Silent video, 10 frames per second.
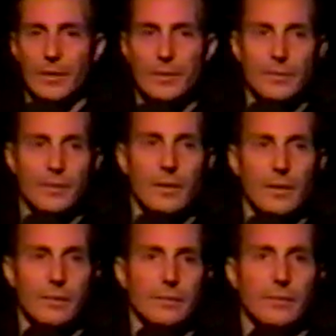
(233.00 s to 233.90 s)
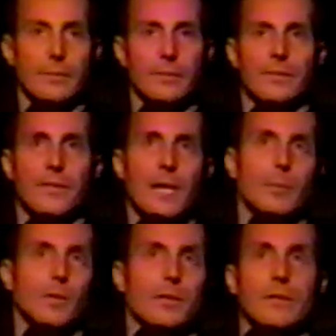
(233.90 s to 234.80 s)
This
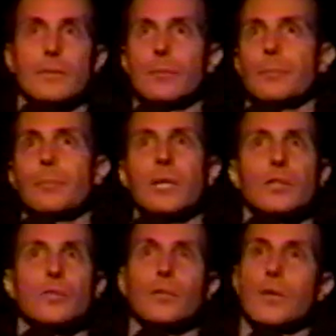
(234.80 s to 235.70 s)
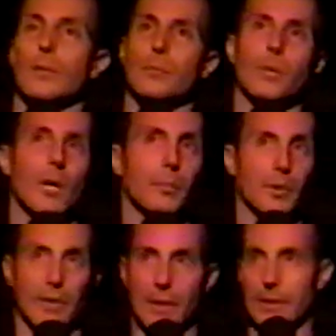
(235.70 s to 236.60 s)
fabulous beachfront
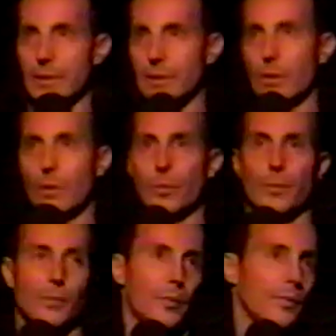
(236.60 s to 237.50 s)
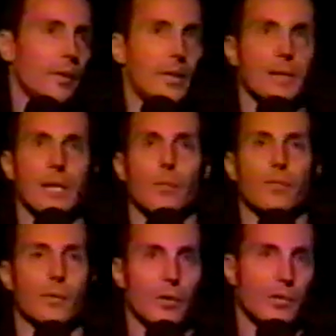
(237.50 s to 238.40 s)
property, that I now
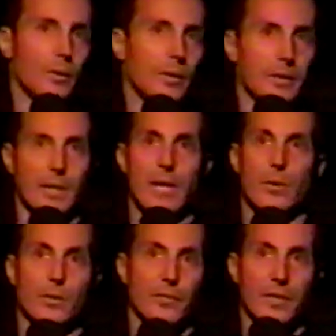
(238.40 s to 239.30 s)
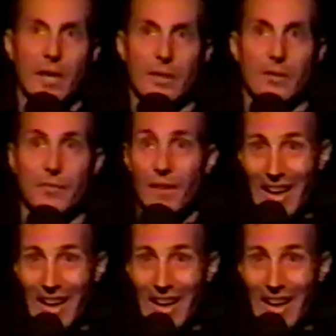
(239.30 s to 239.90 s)
refer to as the House of Sand and